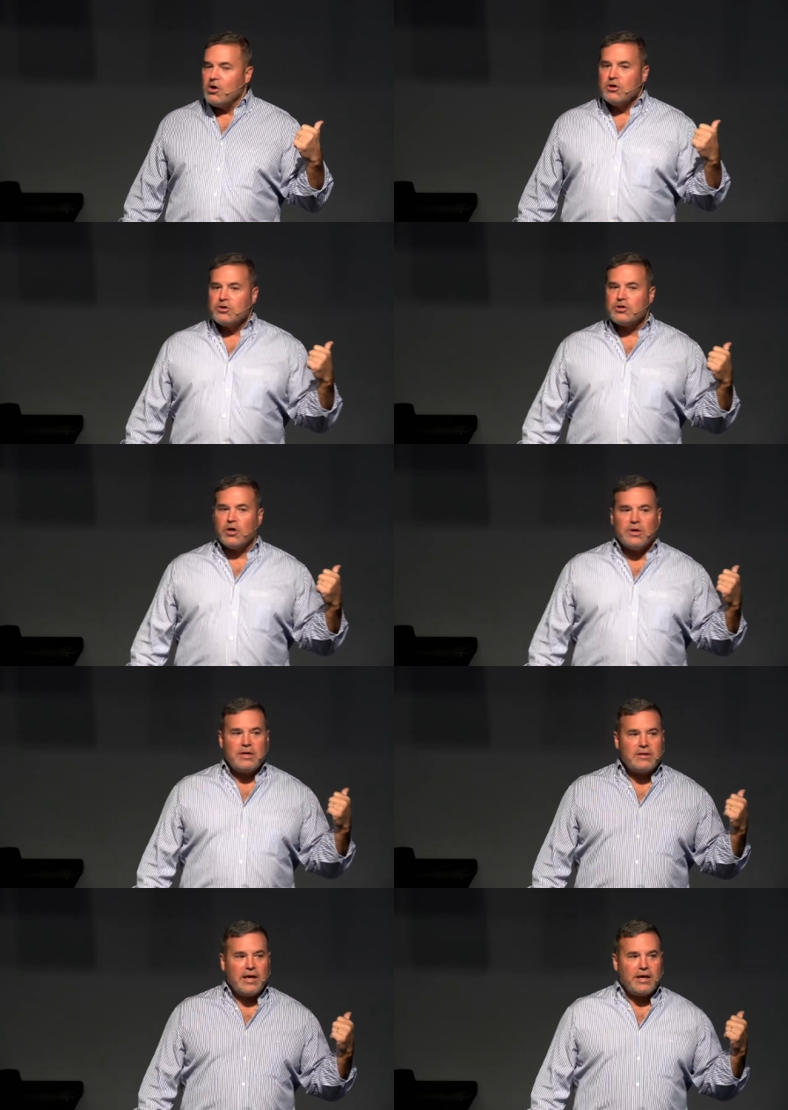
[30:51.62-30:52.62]
So he
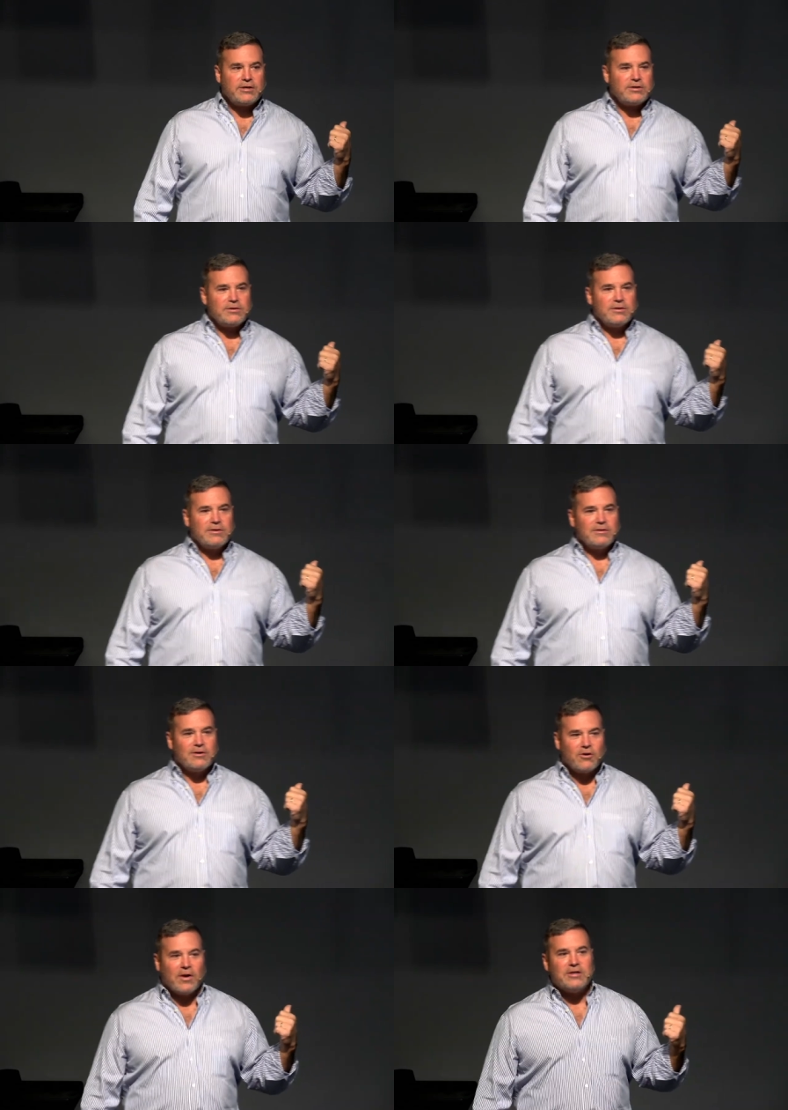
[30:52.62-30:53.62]
takes the
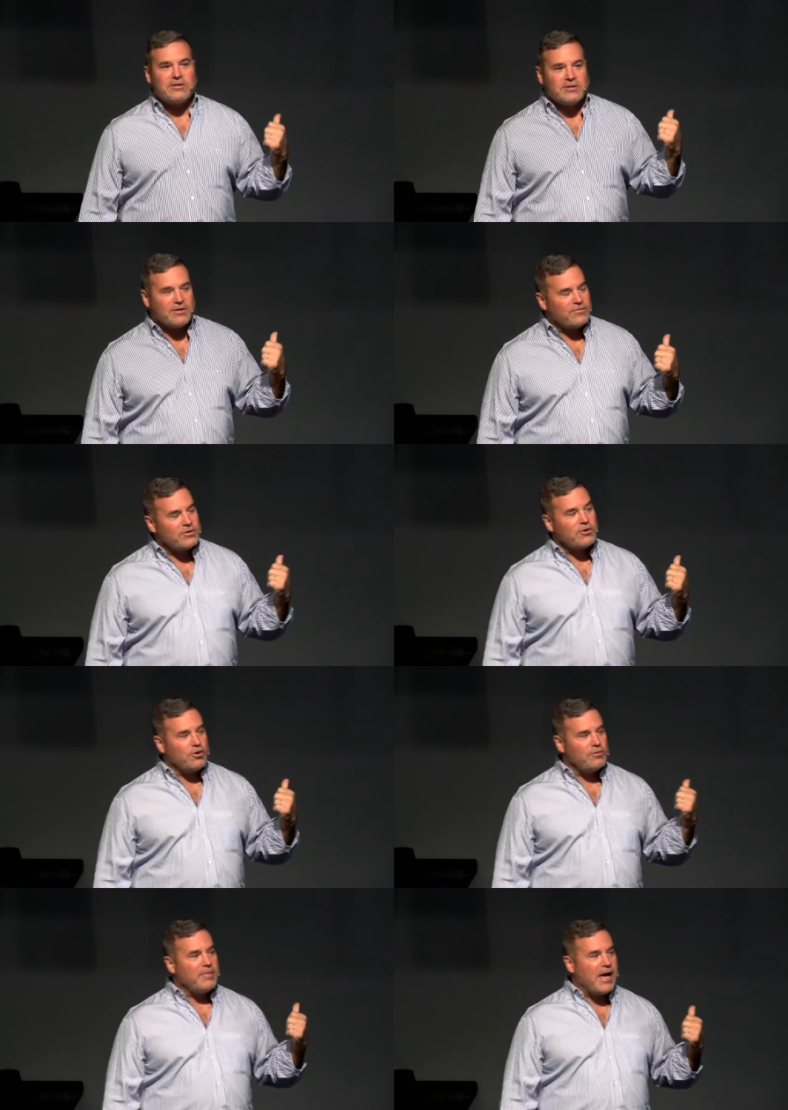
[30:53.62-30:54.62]
graces of this
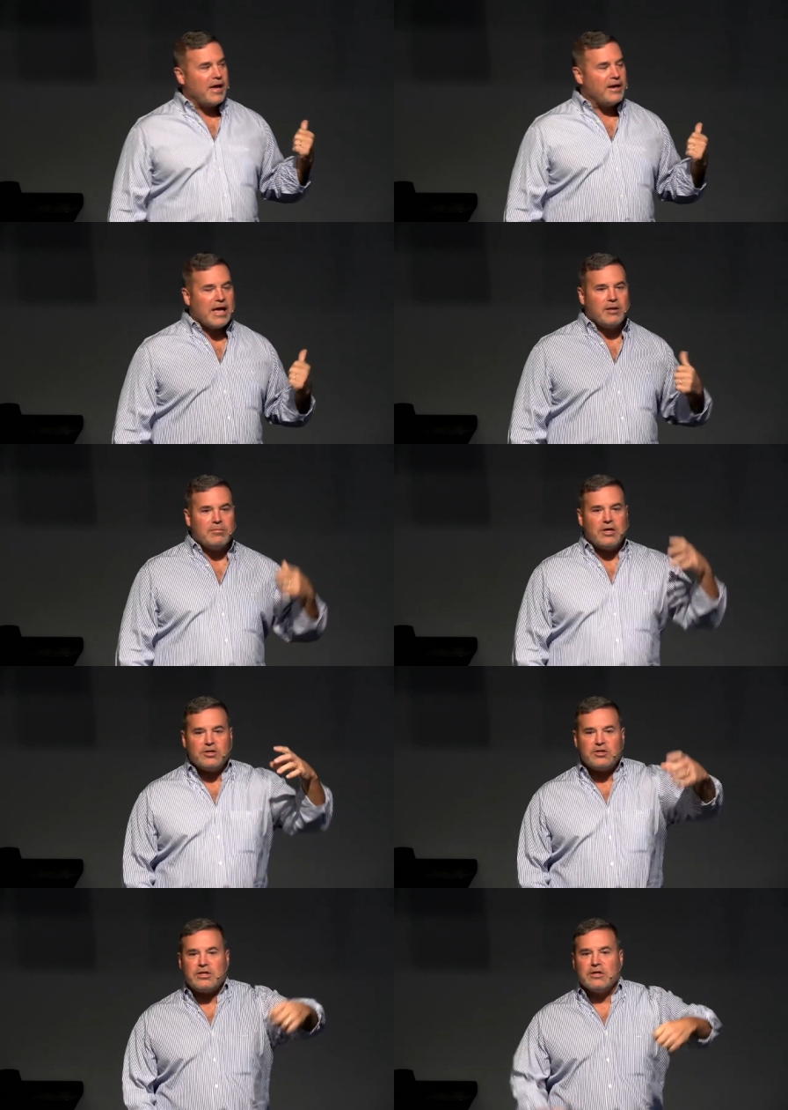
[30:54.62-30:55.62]
good man and he, he
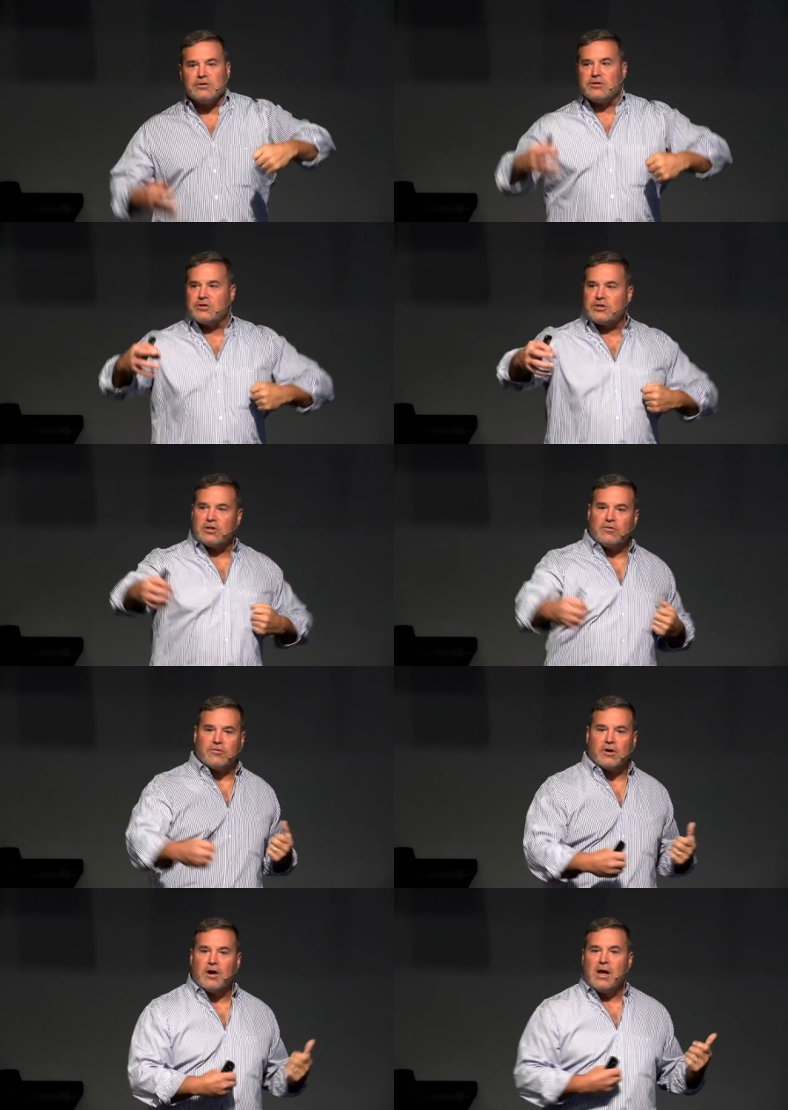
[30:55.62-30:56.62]
steals his silver.